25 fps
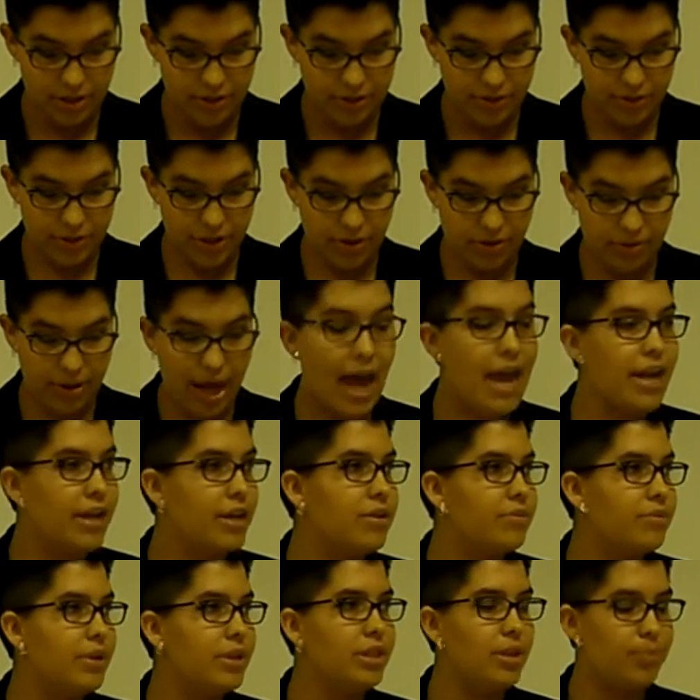So I
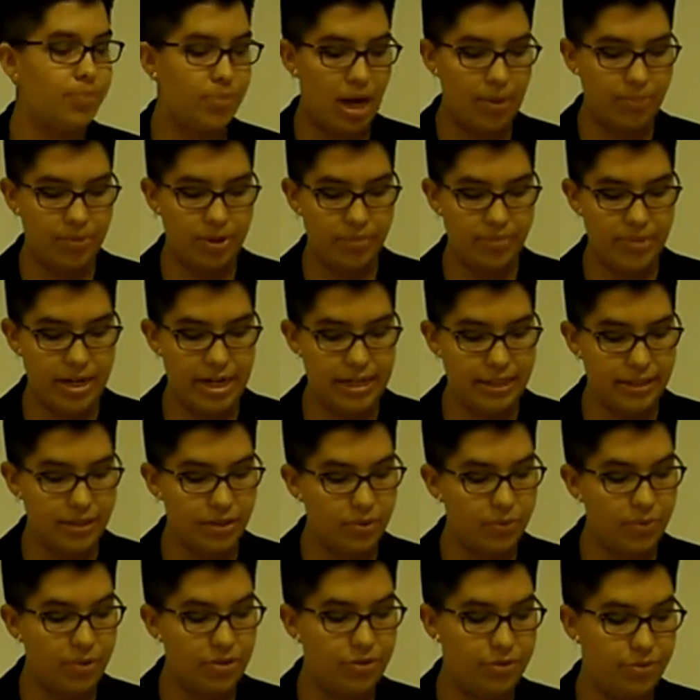could run the prep
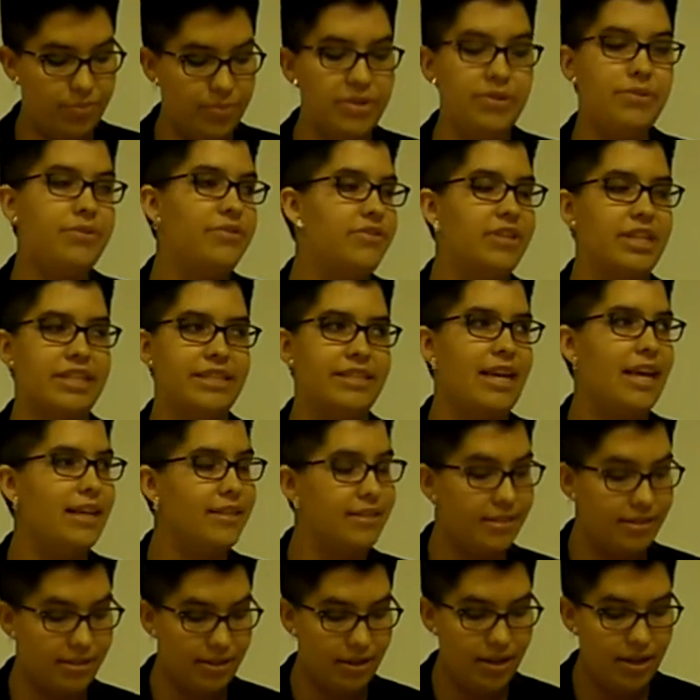committees with smooth
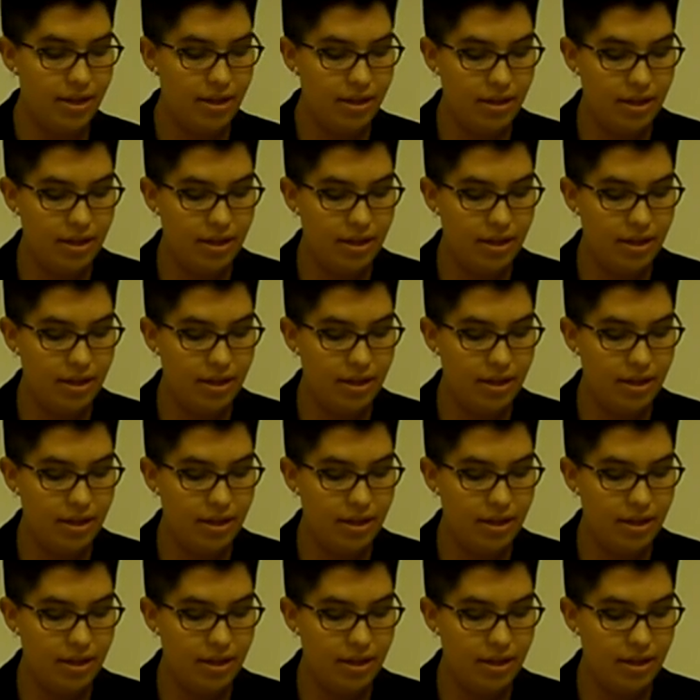success.